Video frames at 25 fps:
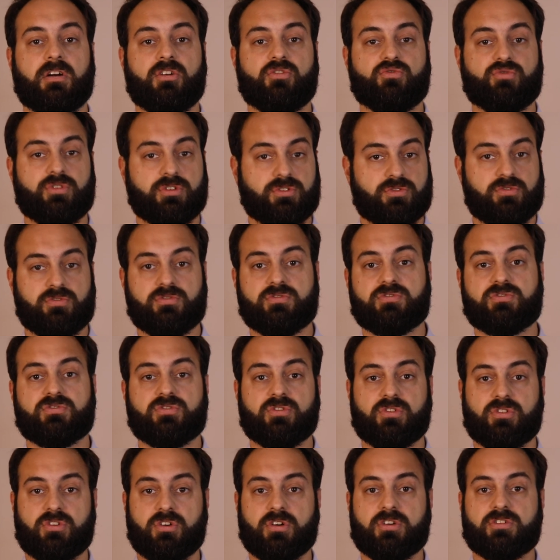reduce the
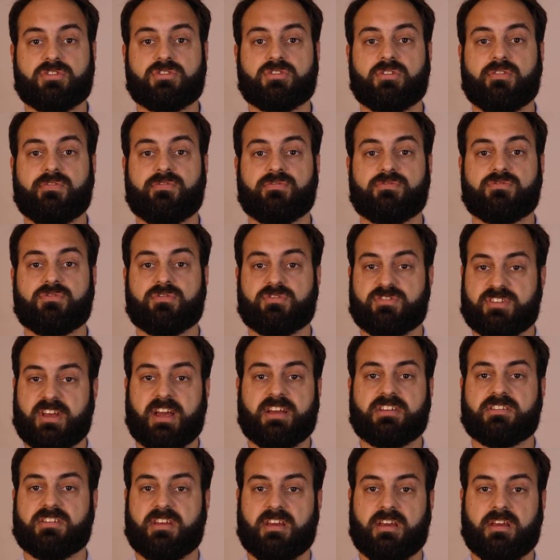cost of
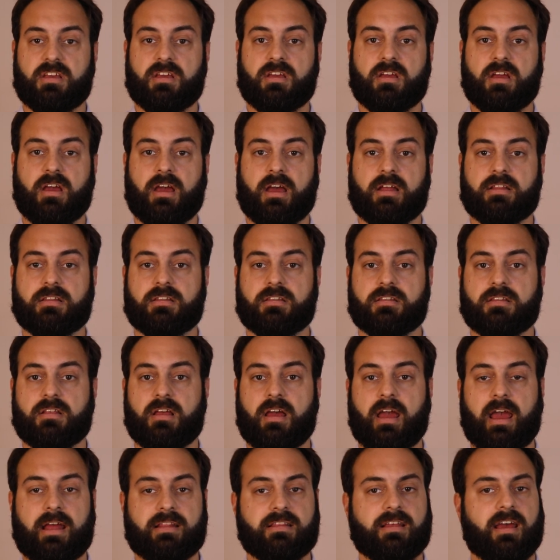transacting, and
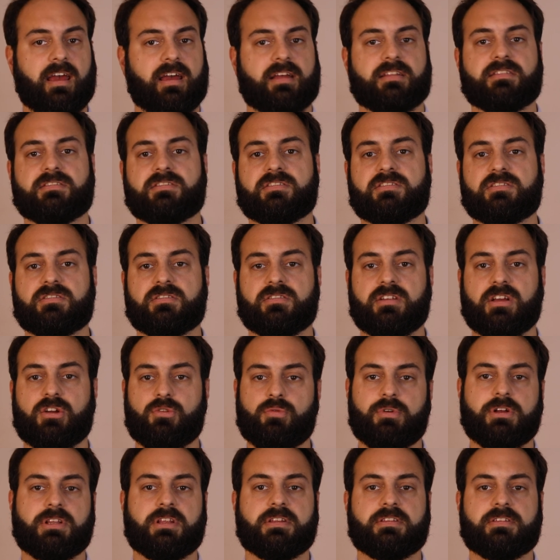enhance
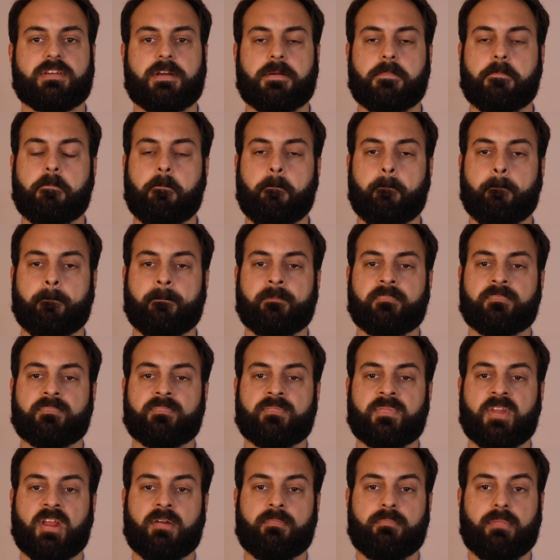liquidity.
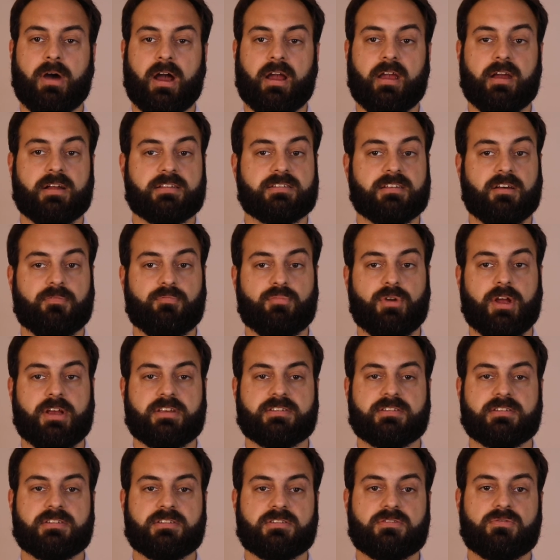Markets are
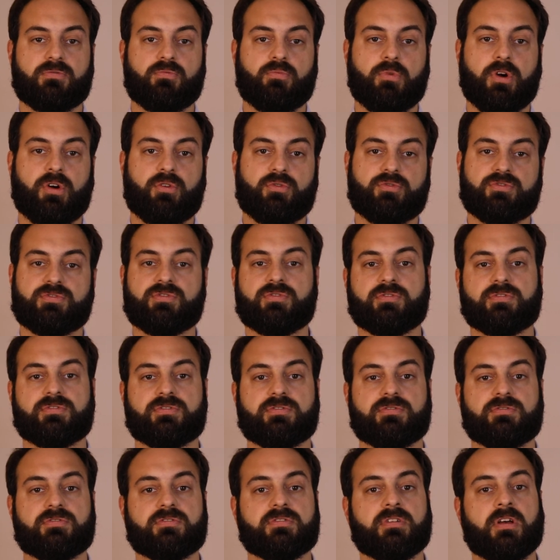places where
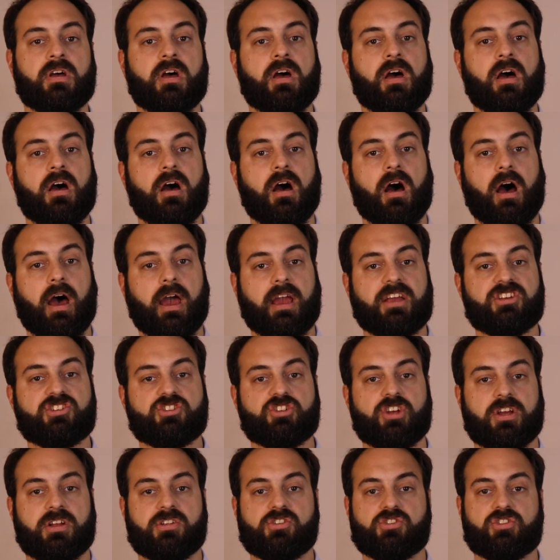resources are
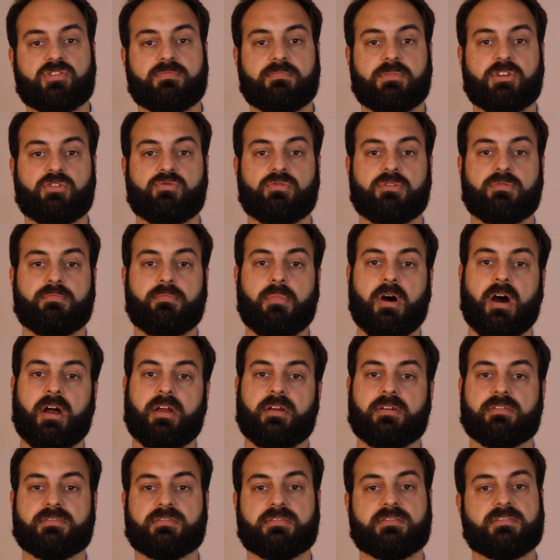exchanged between
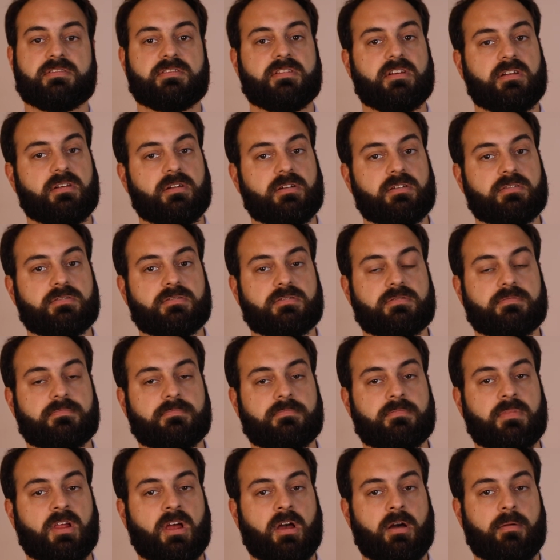buyers and sellers.
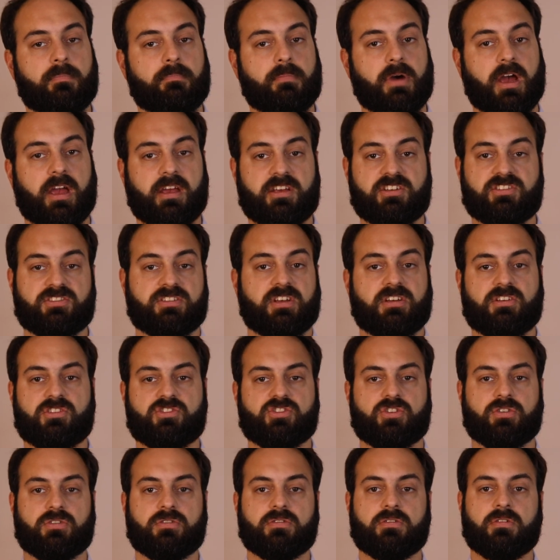By
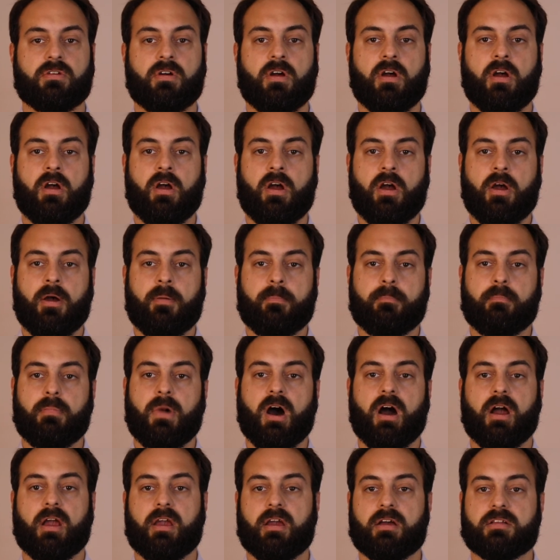extension,
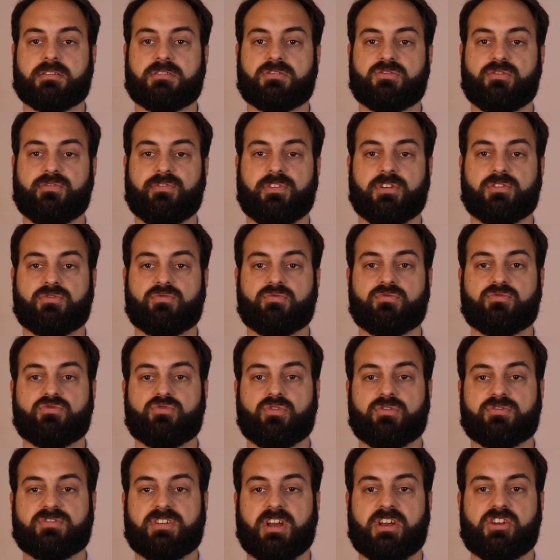markets refer to
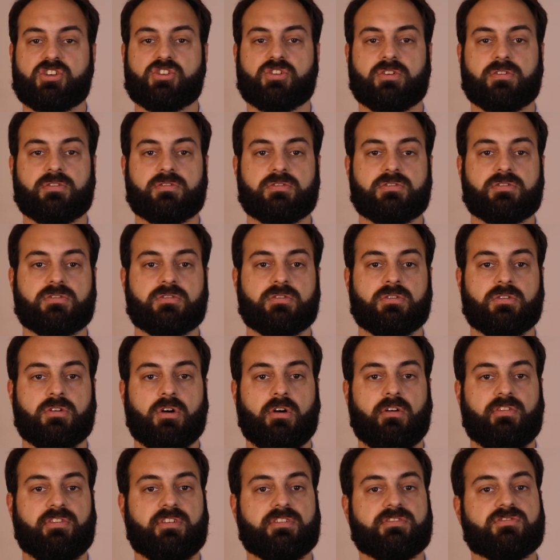transactions
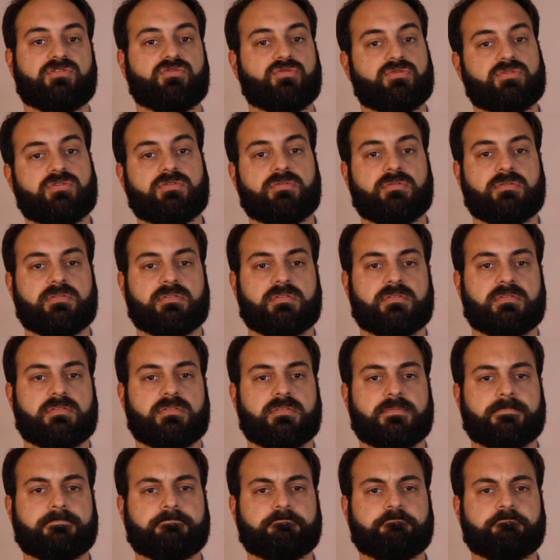of these resources.